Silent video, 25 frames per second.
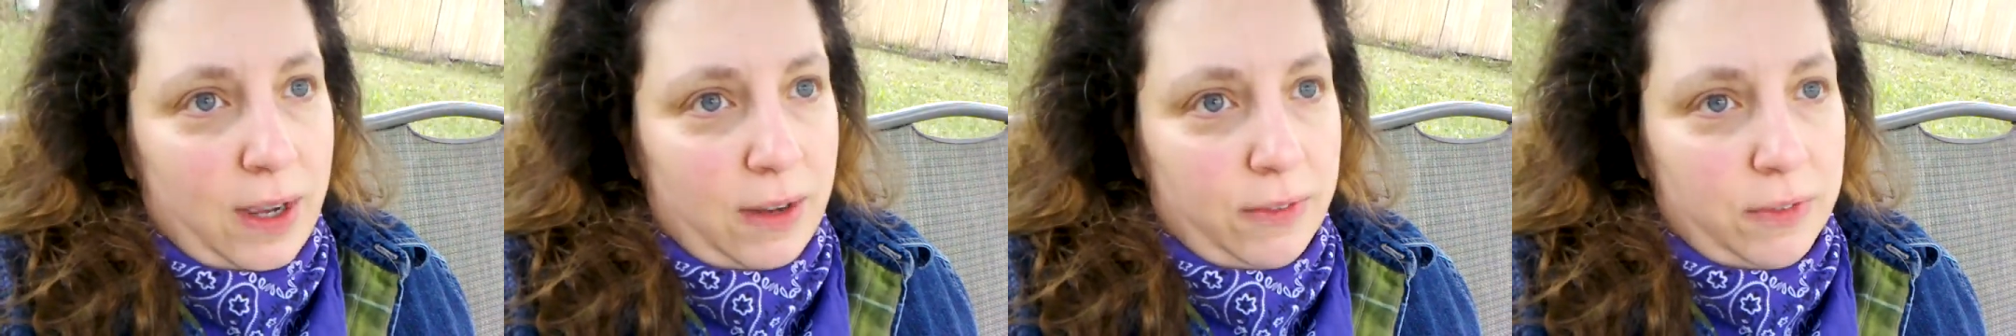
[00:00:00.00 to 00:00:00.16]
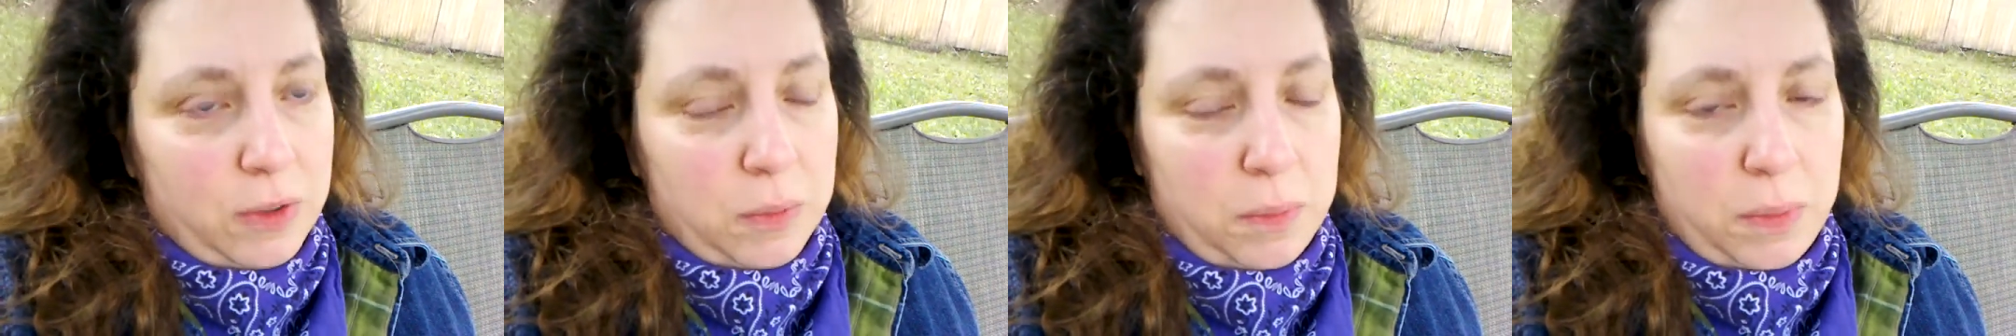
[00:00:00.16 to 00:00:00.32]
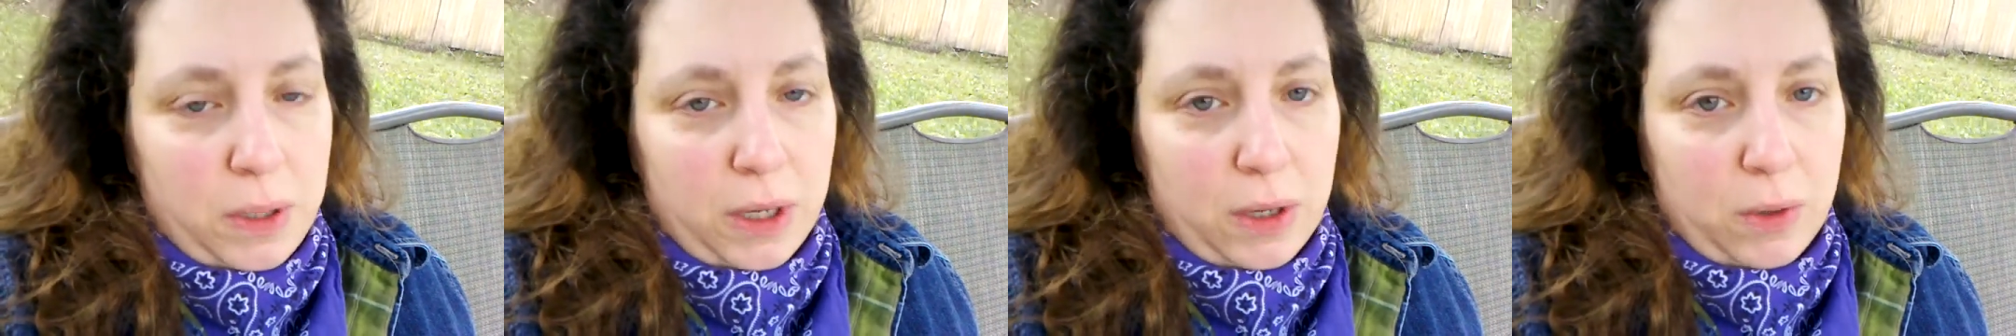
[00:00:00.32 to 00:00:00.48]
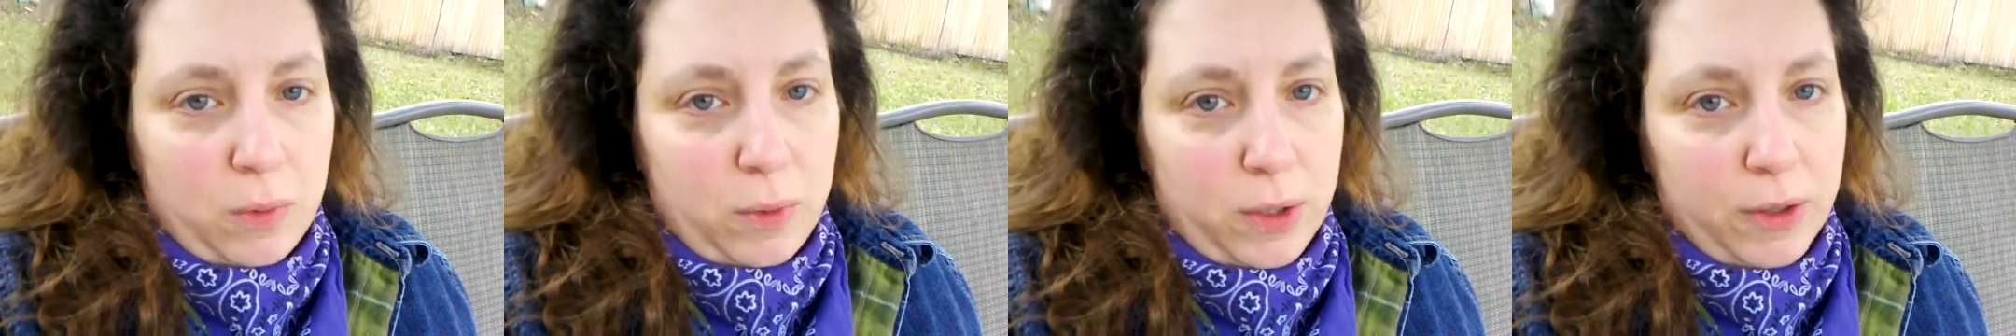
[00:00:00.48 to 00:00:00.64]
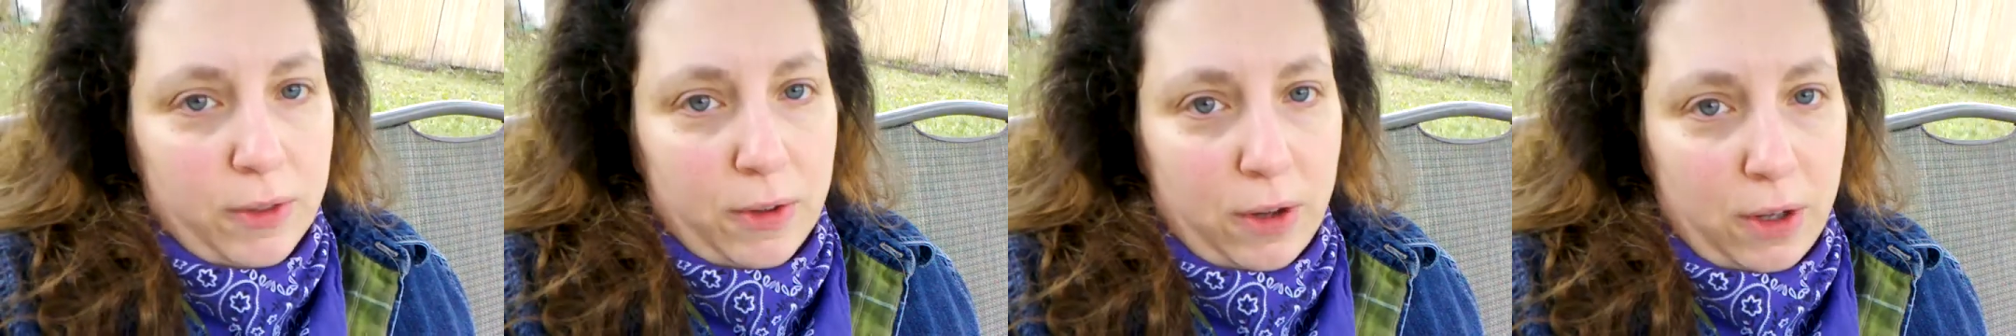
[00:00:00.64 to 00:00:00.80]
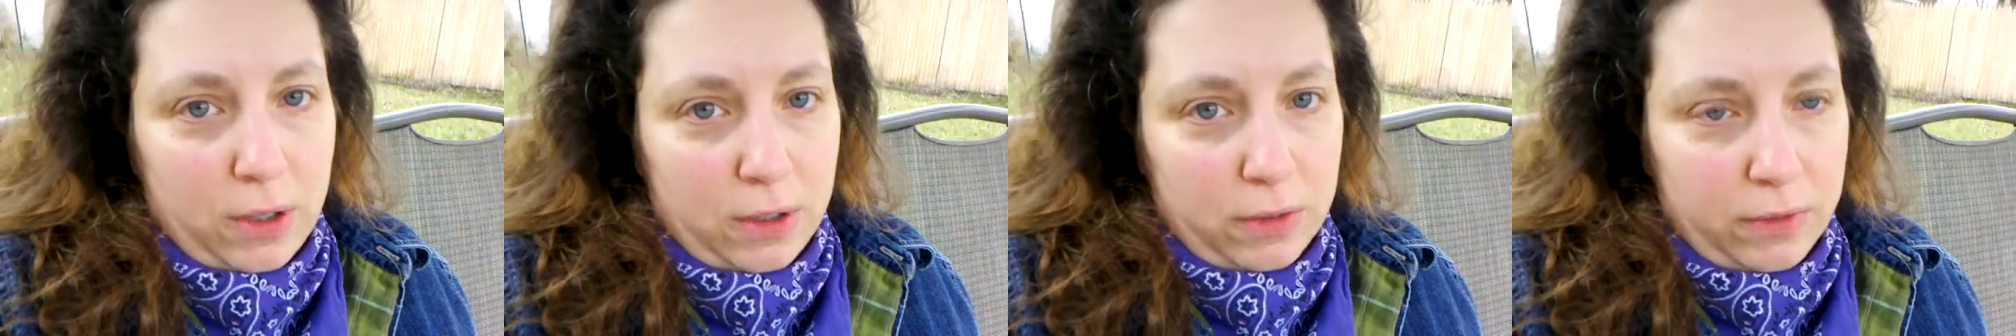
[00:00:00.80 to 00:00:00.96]
have to bear
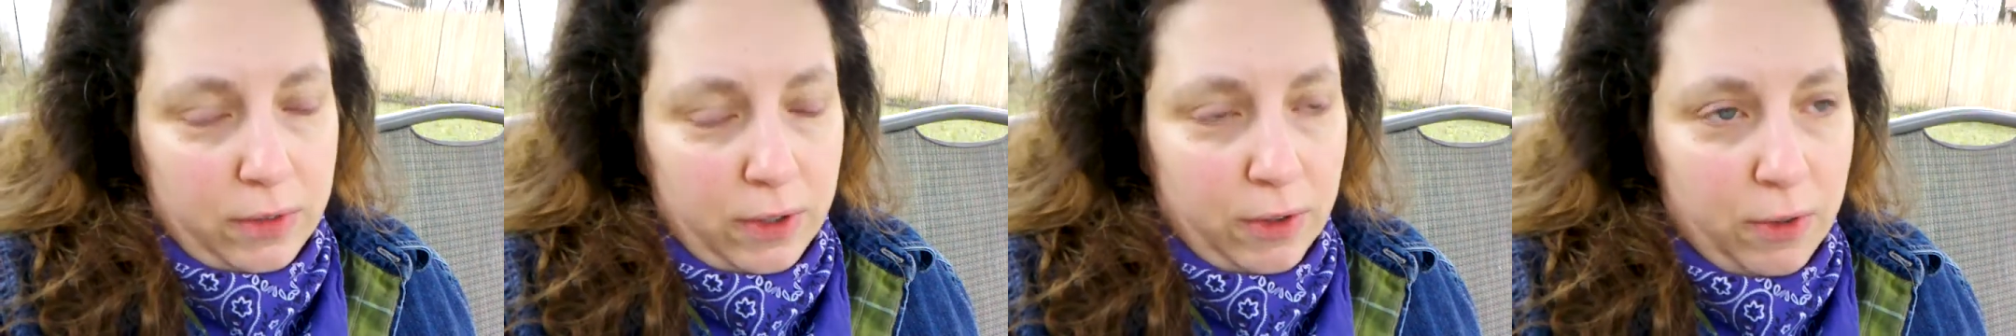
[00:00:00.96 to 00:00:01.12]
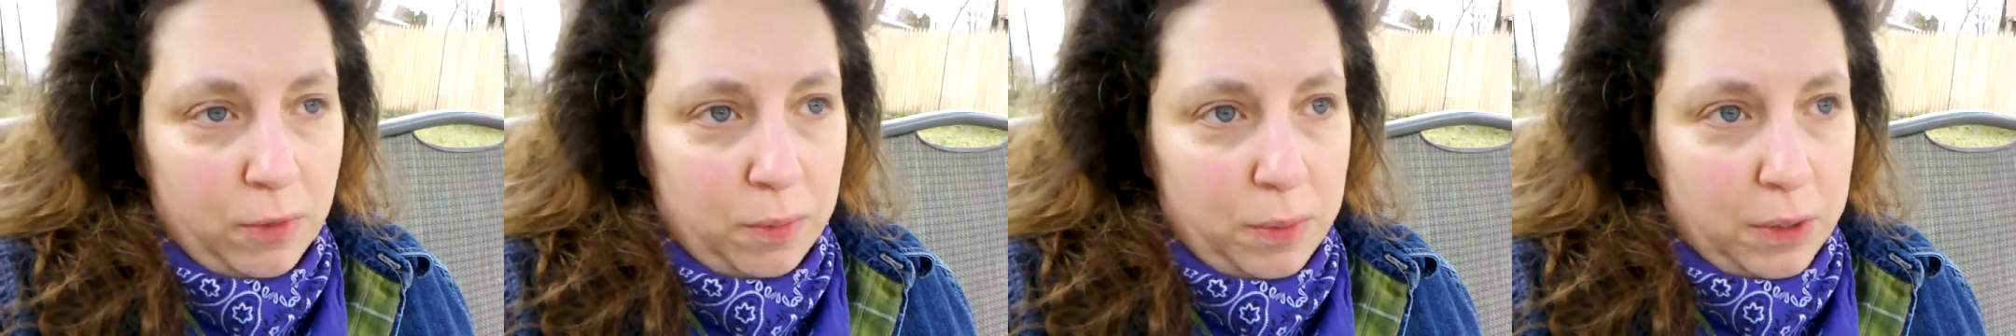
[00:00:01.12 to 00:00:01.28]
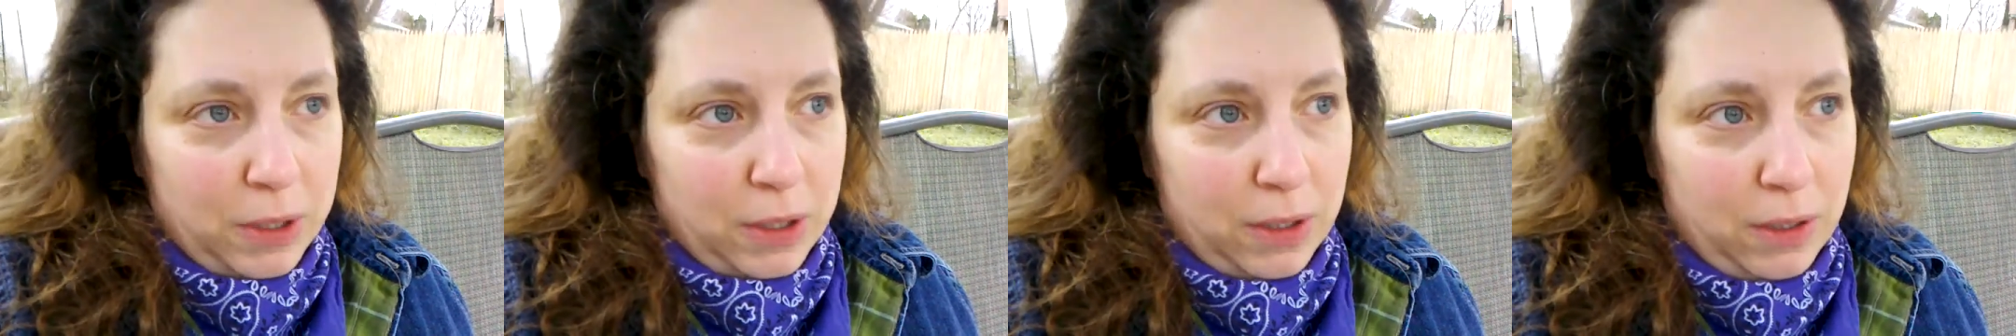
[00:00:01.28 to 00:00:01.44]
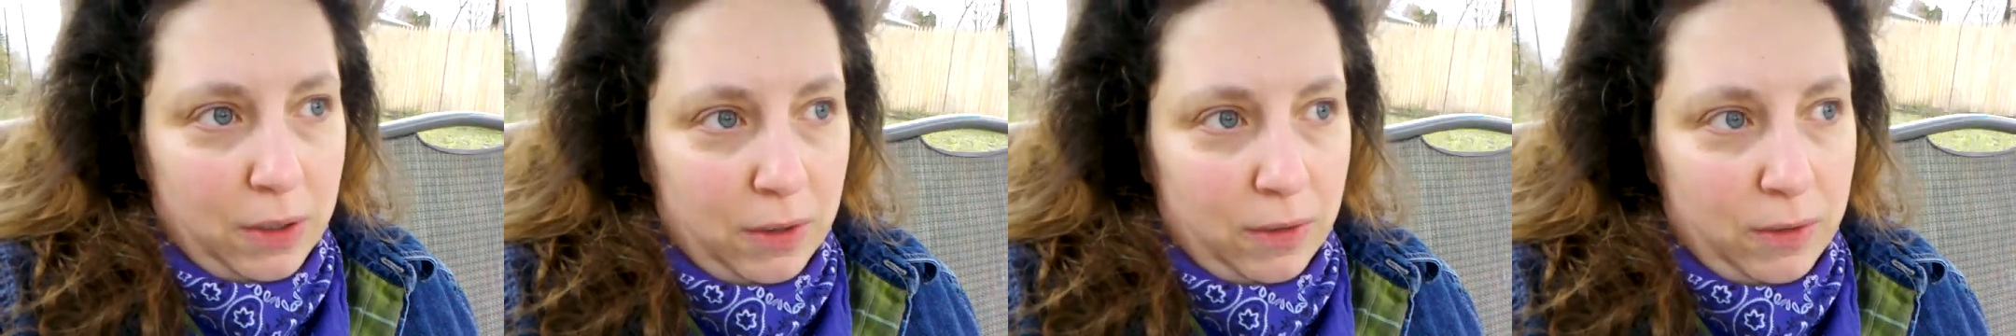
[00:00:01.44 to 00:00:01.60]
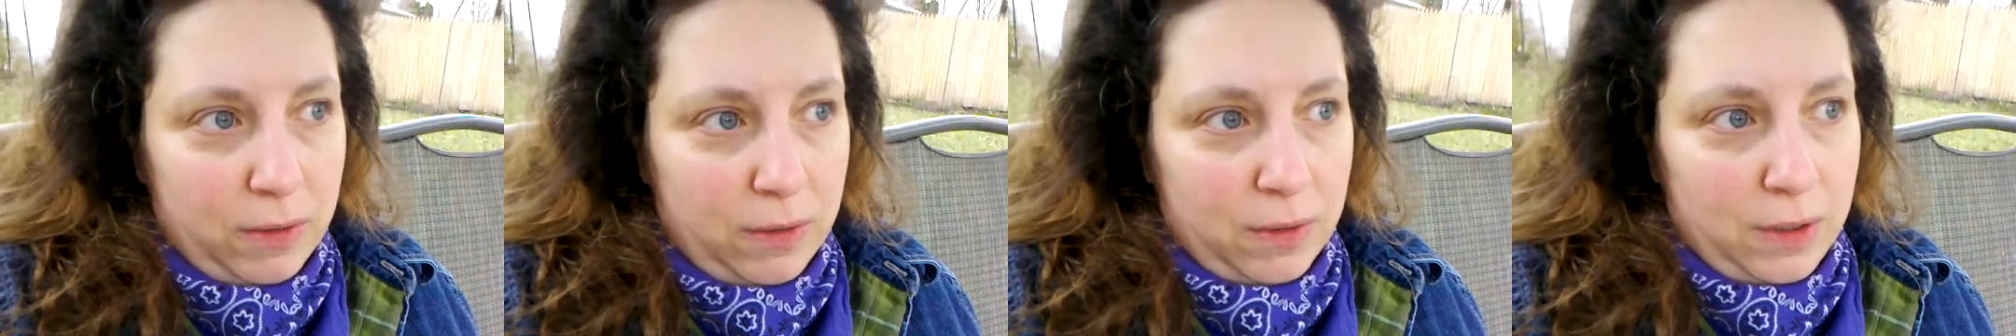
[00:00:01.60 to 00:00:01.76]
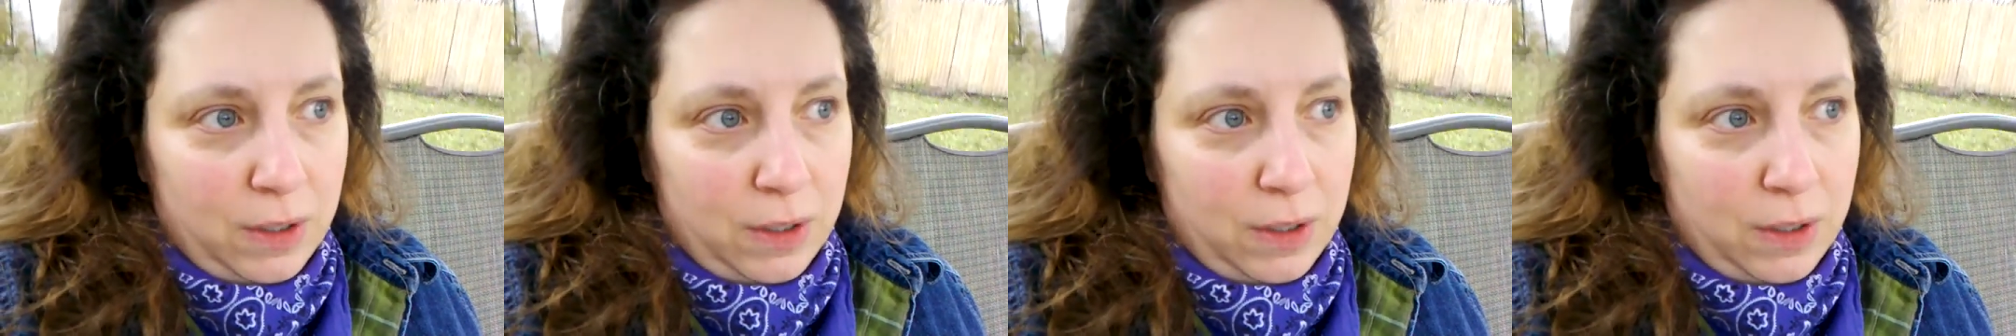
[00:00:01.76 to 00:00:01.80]
with all of us because